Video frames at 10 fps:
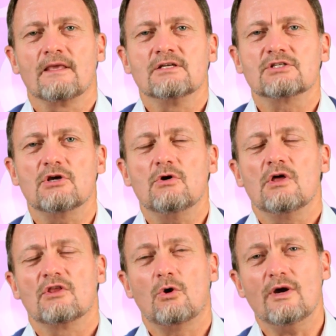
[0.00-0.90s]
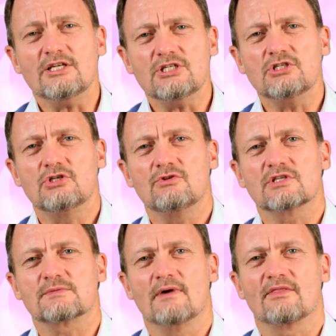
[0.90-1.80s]
So the question to you
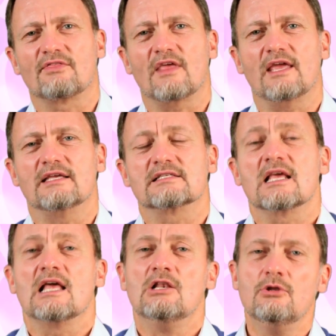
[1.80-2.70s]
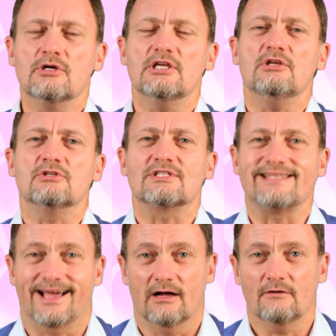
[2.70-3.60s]
this month is, look at
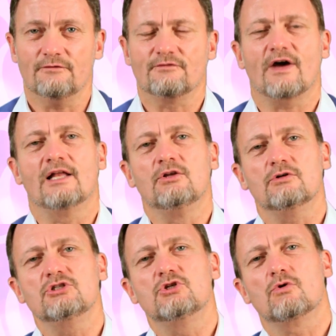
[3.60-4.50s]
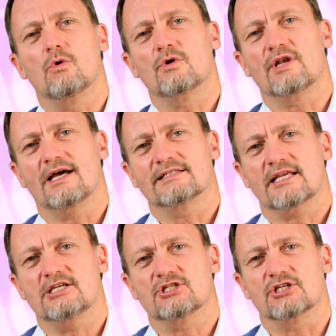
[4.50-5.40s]
yourself and look at your
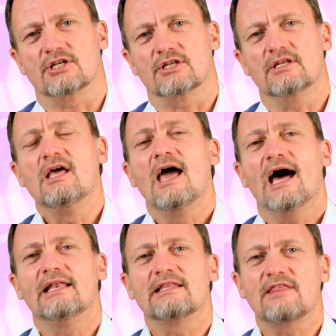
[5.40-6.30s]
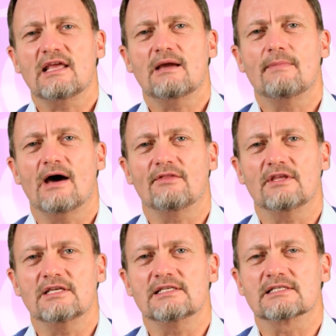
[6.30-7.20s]
organization and think about
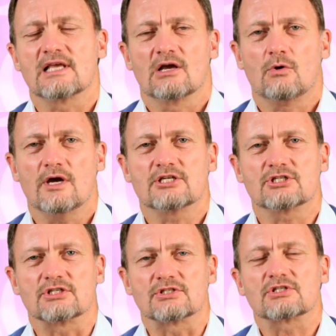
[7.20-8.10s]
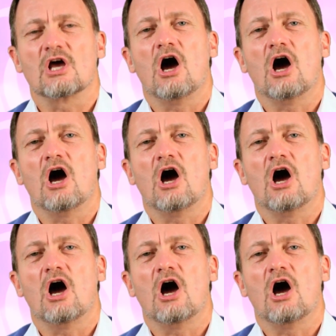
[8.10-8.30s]
these questions.